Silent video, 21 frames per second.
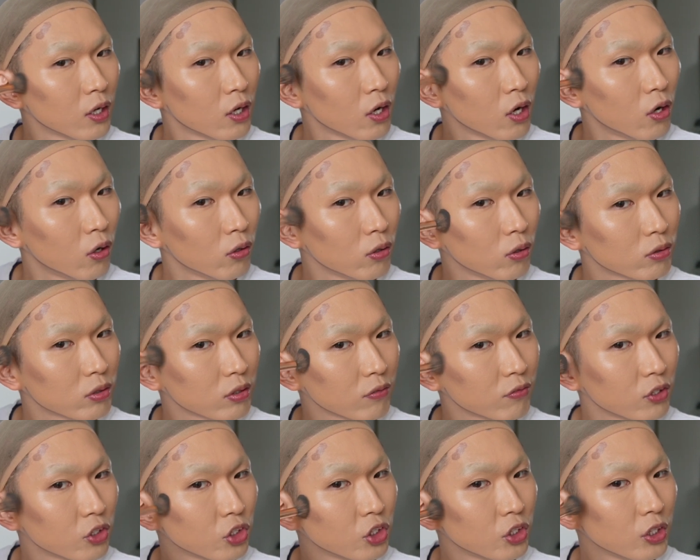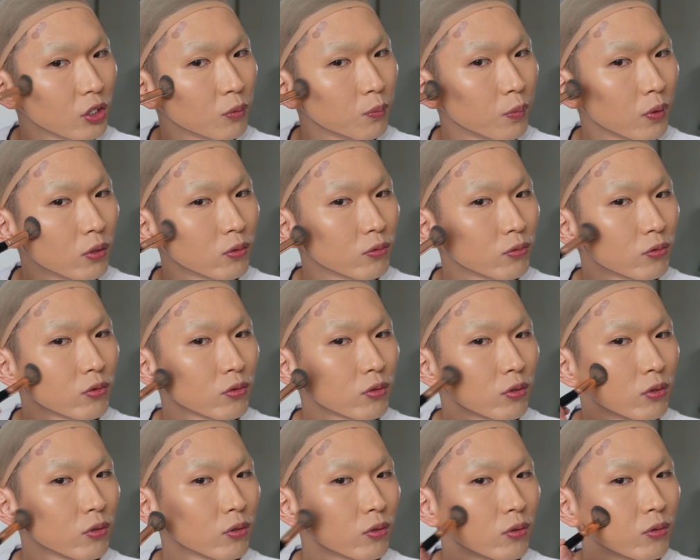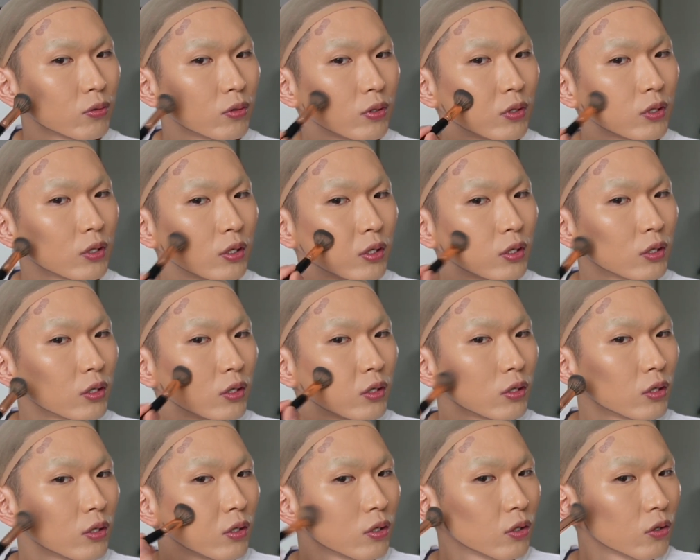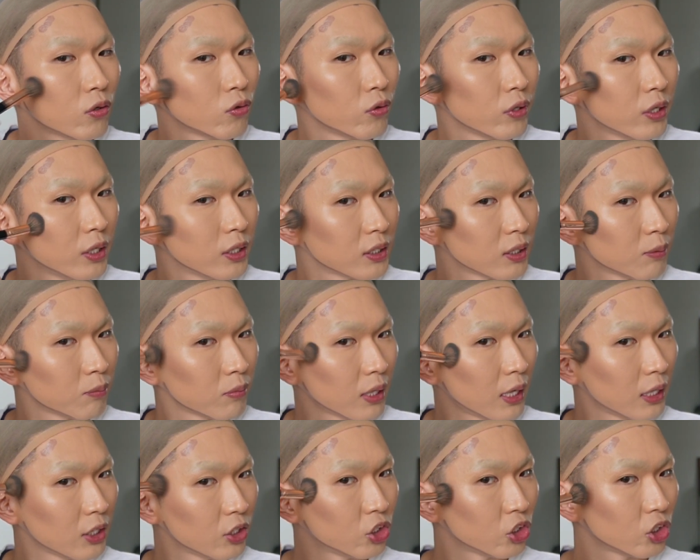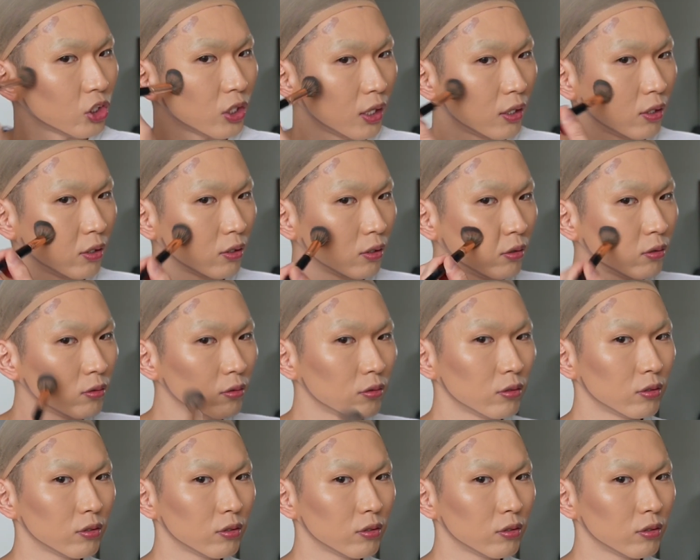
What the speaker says: hollows of the cheekbones to create some nice shadow.